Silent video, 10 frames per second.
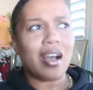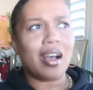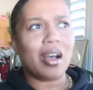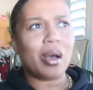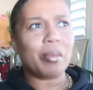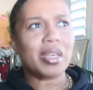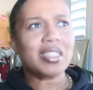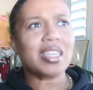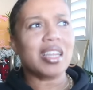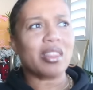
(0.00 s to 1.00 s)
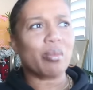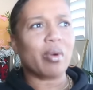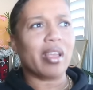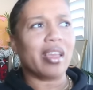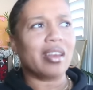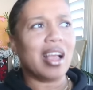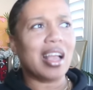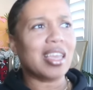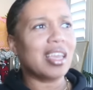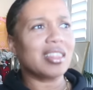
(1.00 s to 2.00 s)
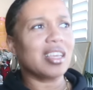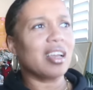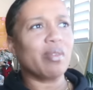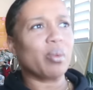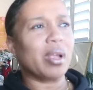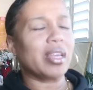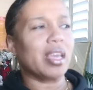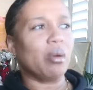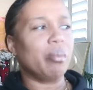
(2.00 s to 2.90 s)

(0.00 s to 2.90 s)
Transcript: Um, it's another brand. I can't think of it right now.